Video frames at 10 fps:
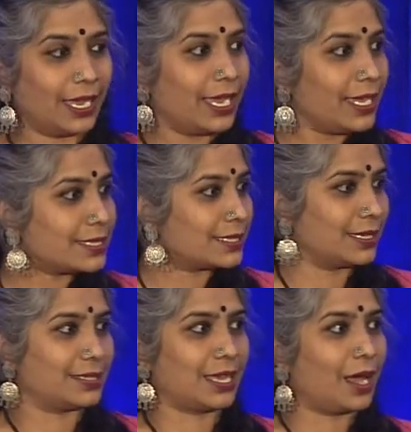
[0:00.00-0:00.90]
Is
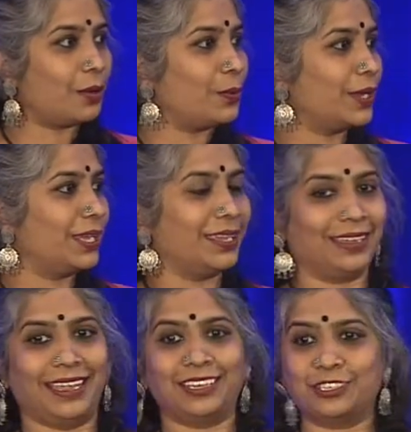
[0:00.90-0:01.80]
this how we
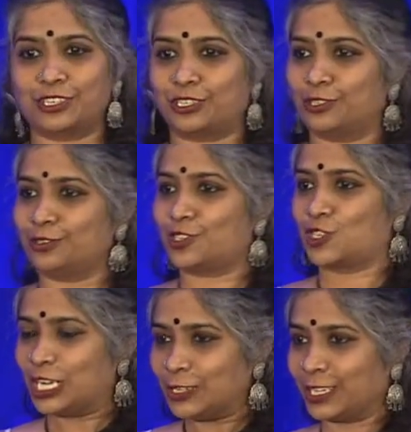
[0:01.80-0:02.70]
introduce
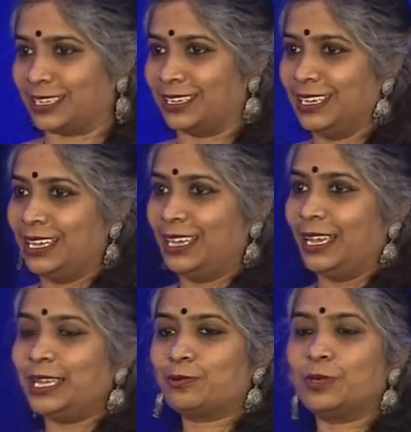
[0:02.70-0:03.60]
children?
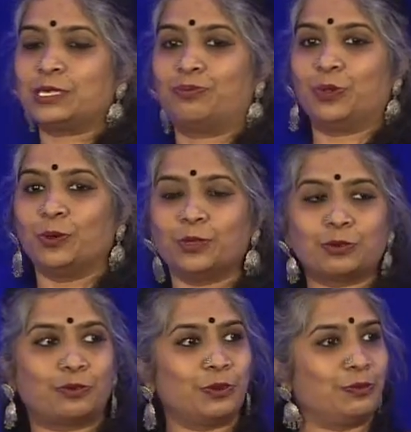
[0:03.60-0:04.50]
It was
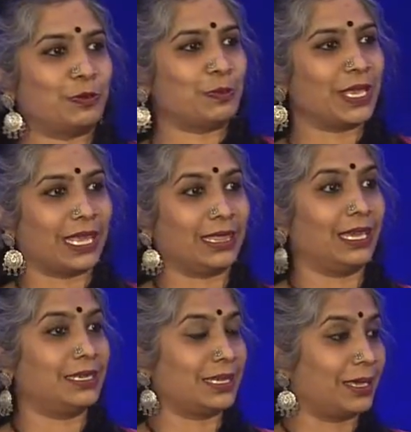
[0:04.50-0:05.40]
beautiful for me at
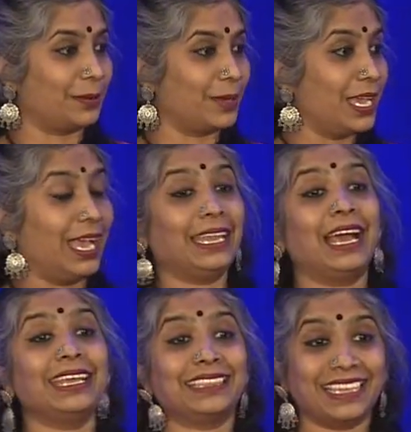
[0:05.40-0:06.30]
that time. And
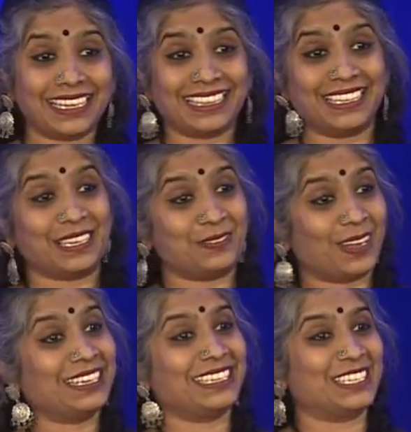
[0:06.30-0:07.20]
I think the
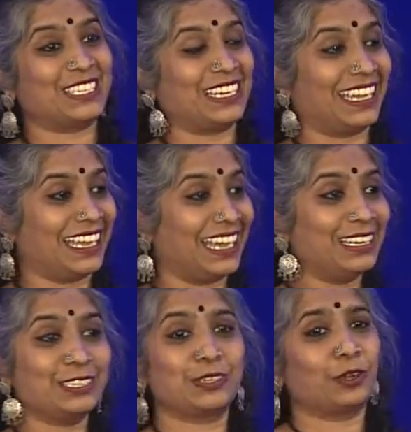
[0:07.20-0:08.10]
advantage that I had
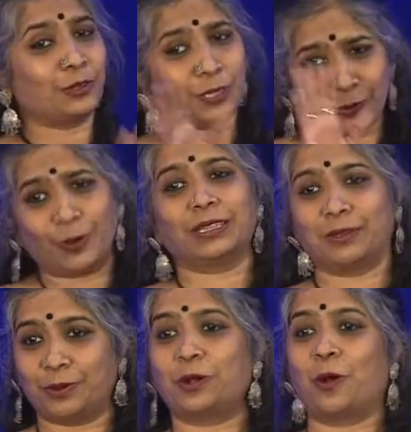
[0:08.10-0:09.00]
is not knowing what they
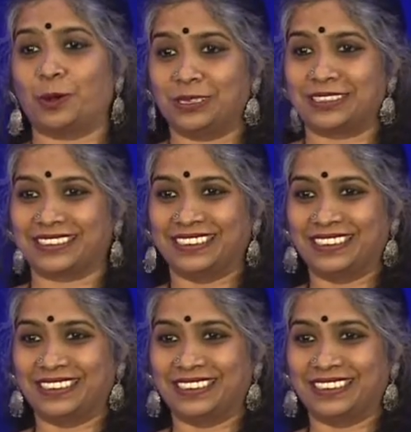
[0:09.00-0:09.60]
were called.